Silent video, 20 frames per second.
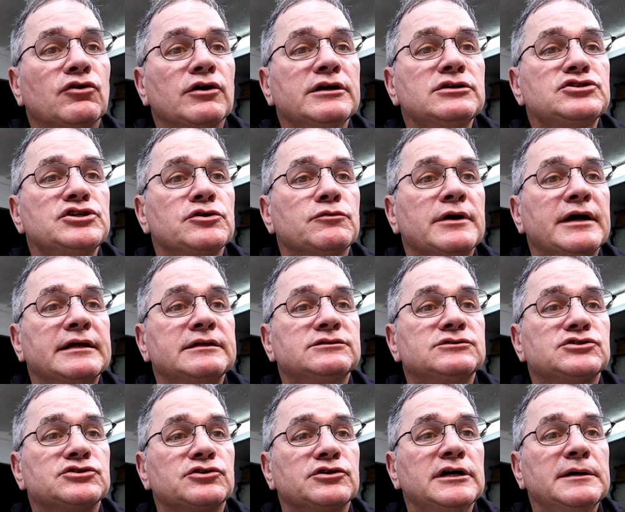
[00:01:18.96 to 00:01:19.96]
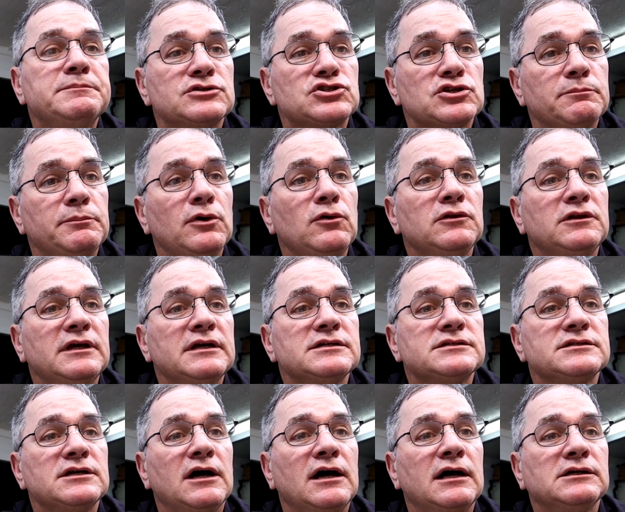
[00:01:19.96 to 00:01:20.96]
crunchy red strip, chipotle
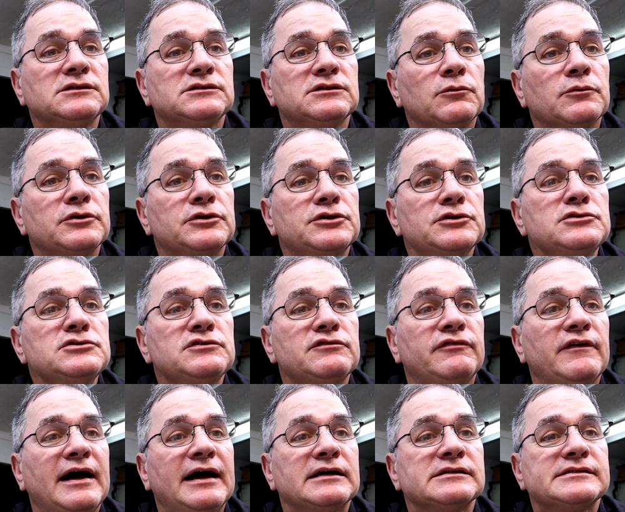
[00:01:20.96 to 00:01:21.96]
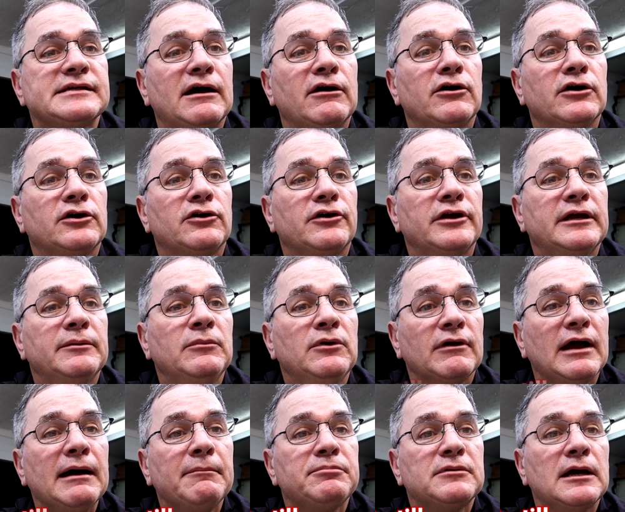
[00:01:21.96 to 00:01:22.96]
sauce, reduced fat sour cream,
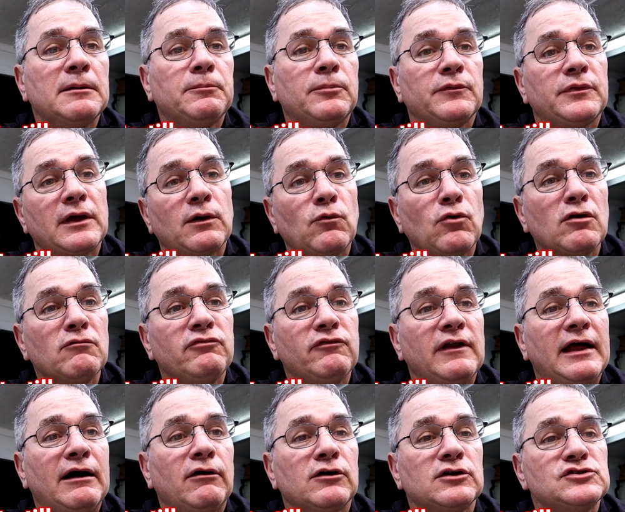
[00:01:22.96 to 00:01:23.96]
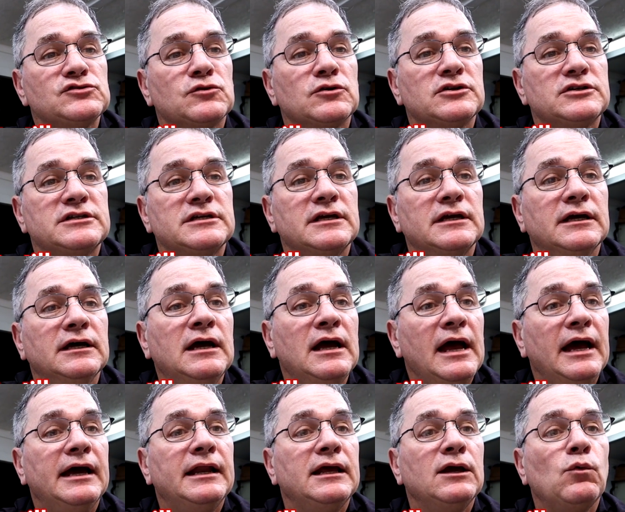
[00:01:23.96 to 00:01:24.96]
wrapped up with a warm flour tortilla
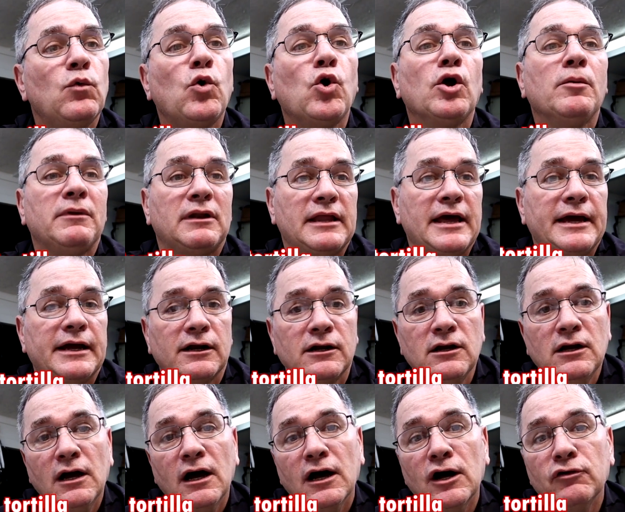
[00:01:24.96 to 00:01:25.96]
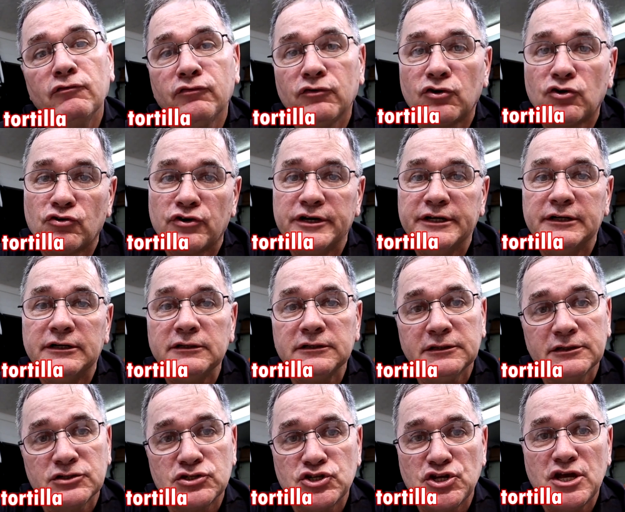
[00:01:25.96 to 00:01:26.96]
and a warm layer of
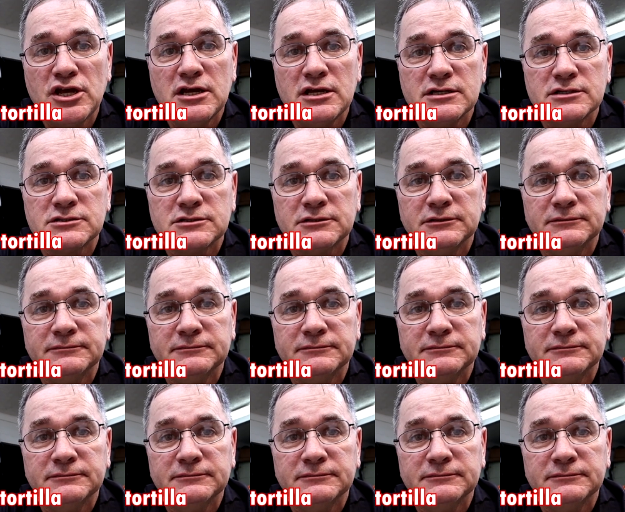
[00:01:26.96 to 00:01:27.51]
grilled cheese.